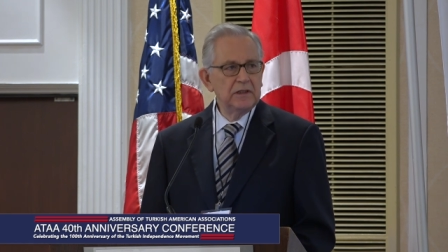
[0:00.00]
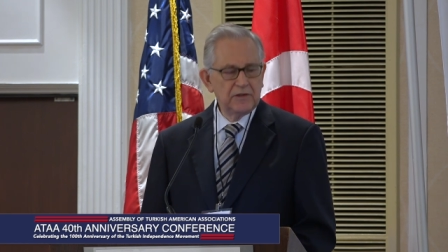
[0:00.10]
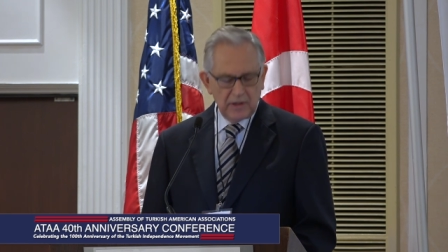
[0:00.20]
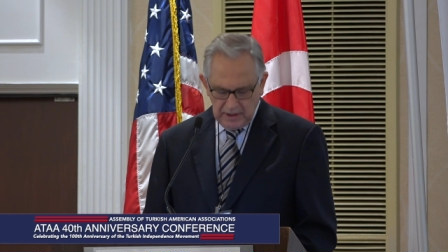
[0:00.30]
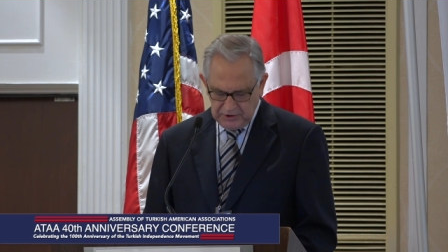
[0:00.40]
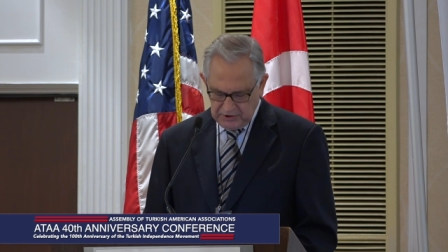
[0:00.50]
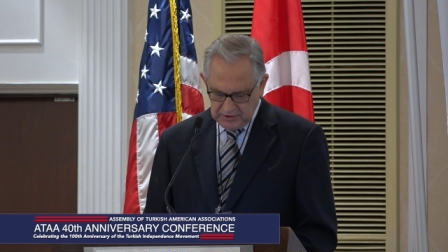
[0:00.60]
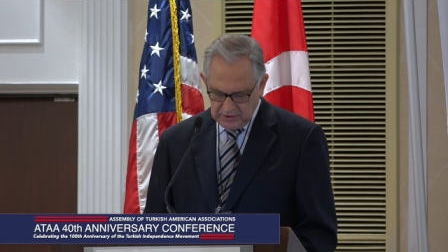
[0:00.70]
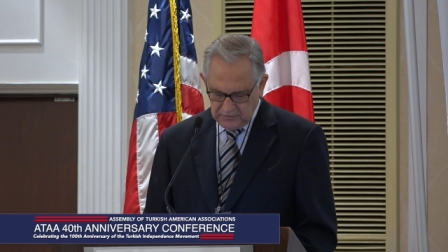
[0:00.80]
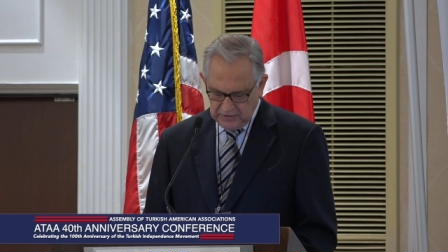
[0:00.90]

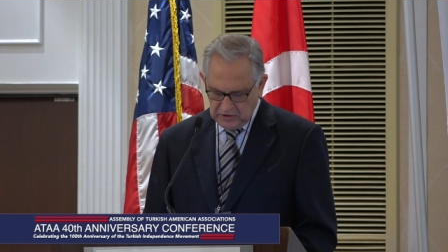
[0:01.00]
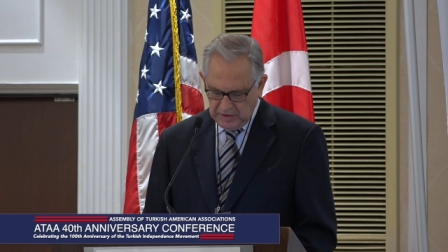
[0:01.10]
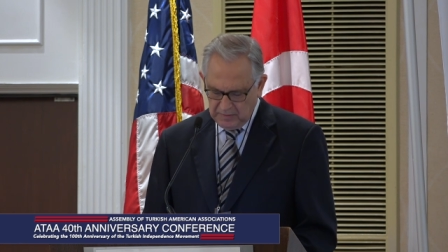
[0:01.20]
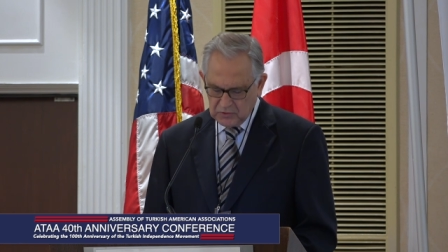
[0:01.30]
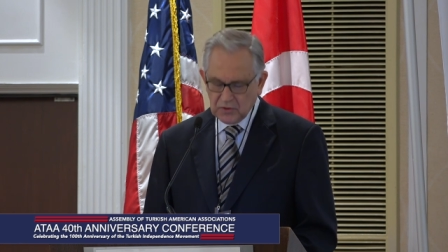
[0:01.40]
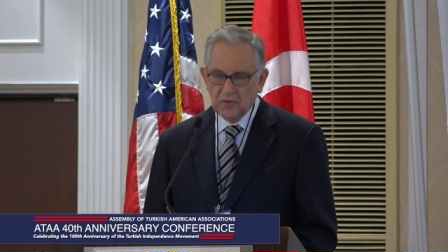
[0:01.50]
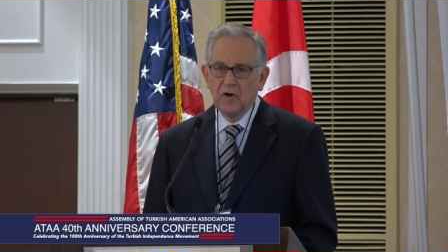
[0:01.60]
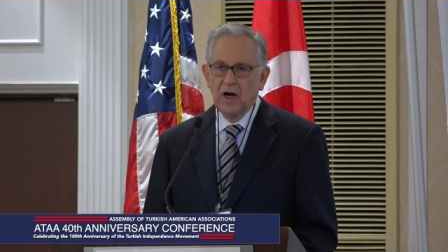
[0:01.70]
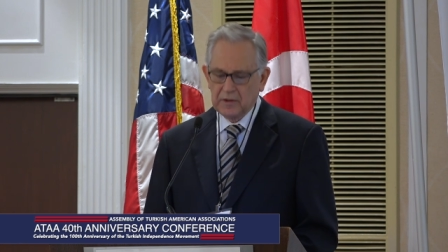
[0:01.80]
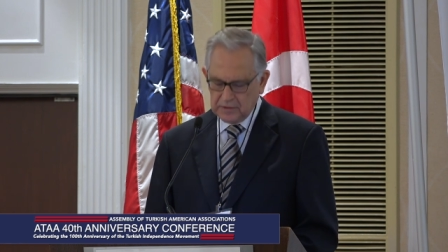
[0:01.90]
interactions with the members of
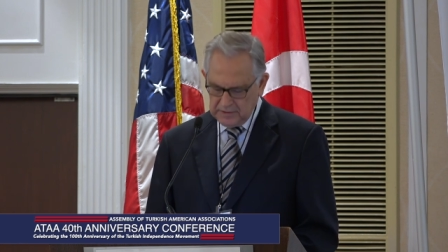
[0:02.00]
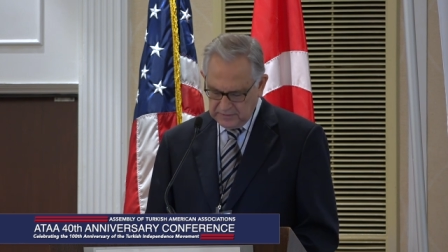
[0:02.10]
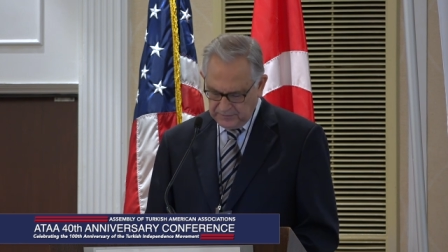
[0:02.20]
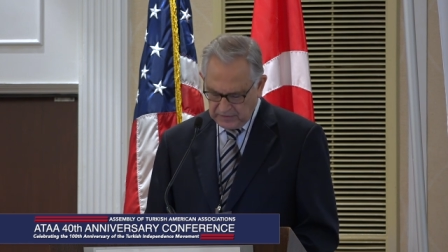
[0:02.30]
Congress,